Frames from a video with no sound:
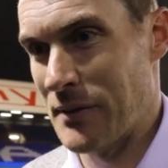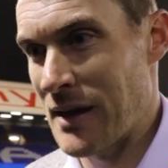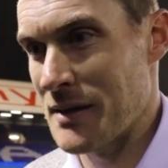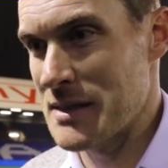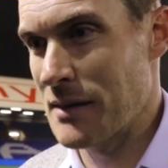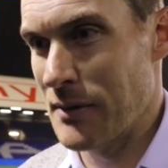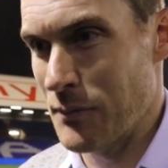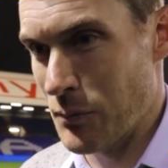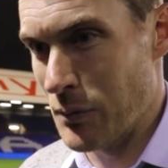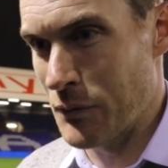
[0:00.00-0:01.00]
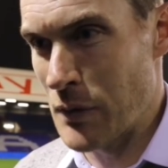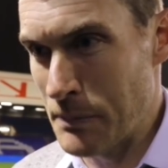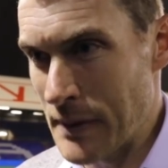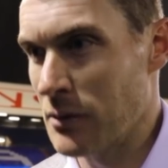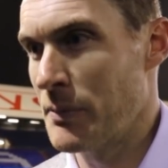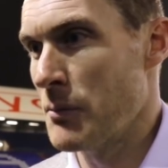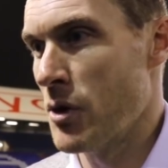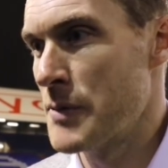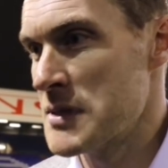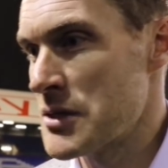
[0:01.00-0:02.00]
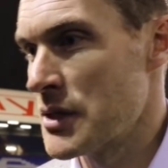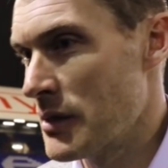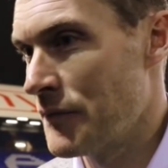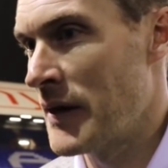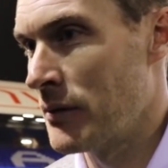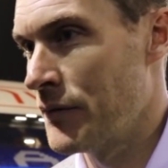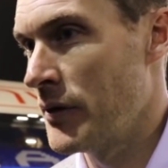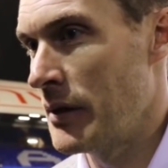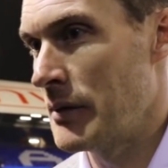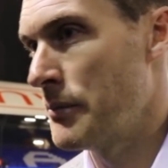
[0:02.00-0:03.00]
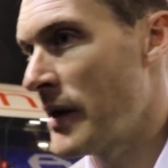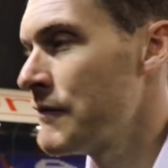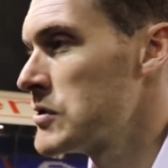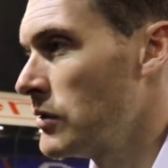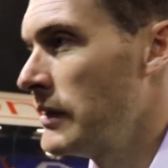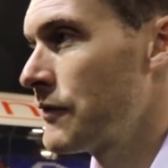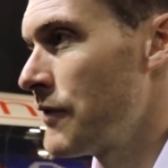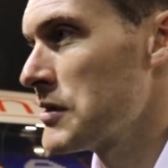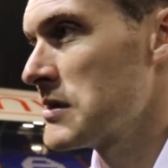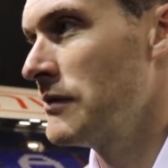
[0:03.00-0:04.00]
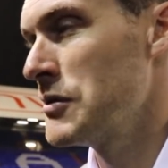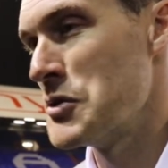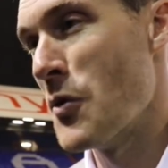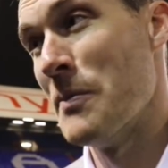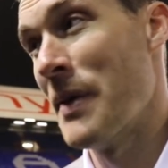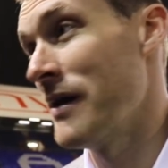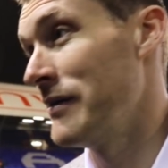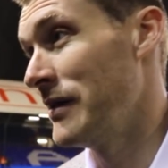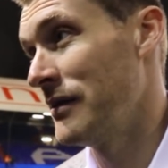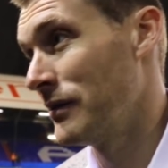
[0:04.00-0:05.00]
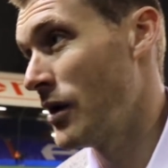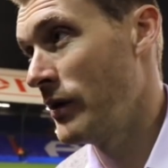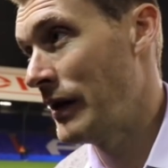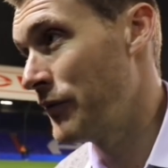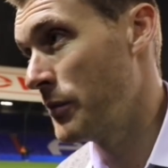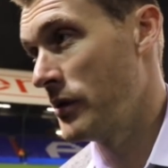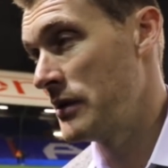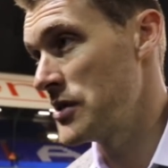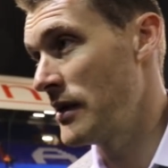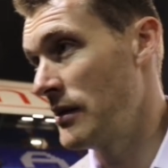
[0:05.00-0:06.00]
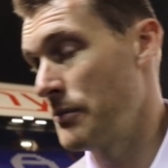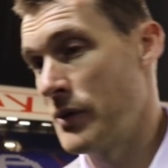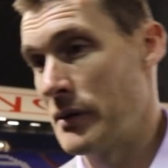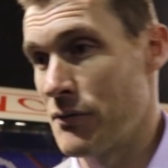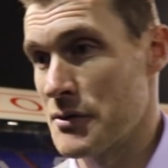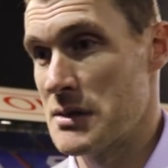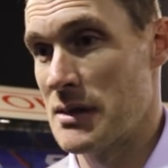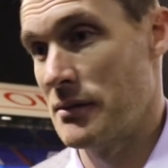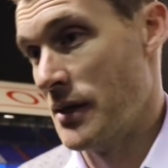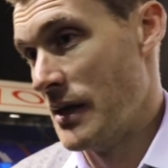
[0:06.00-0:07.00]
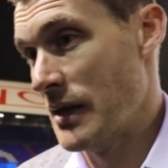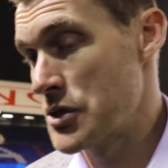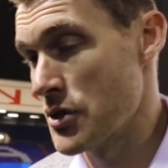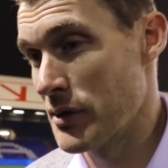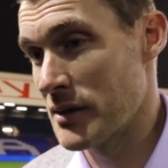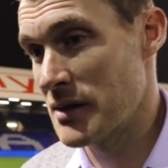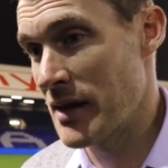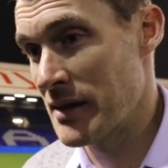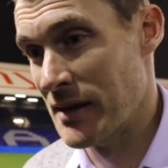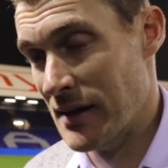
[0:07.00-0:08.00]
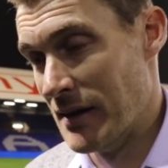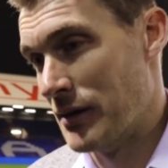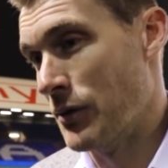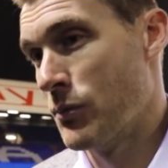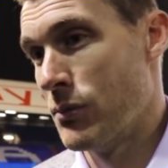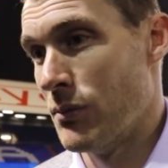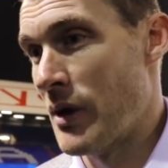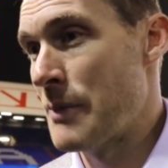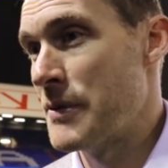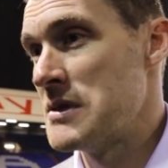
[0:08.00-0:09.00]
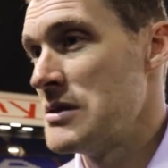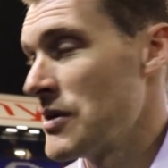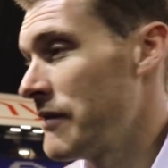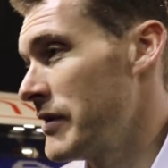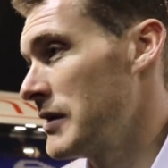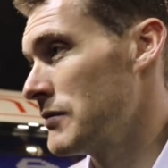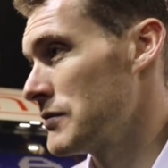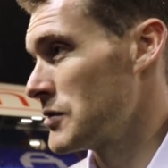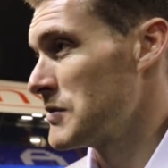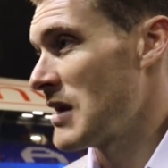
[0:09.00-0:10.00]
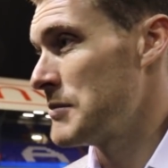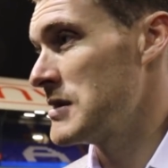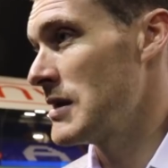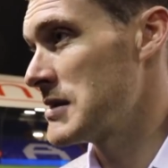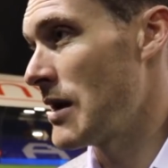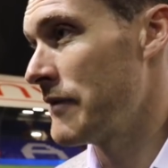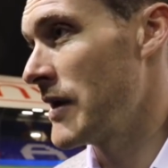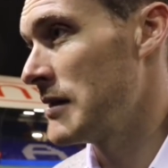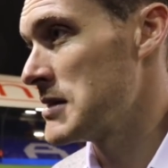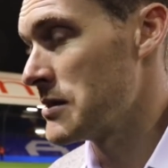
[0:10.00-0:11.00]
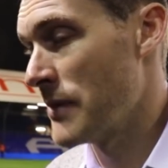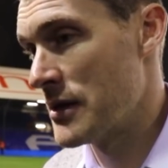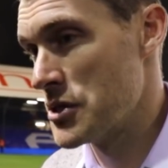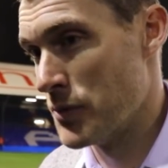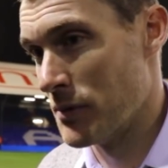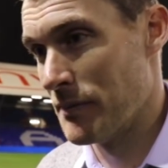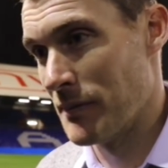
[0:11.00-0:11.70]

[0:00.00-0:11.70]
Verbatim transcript: like I said, if we build a bit more possession in the final third, it, it might result in a cross. And there's no one better in, in lower league football than Jayden at putting crosses in. And he showed that today. Look, what happens in January, sometimes it's, it's out of your hands as a manager, but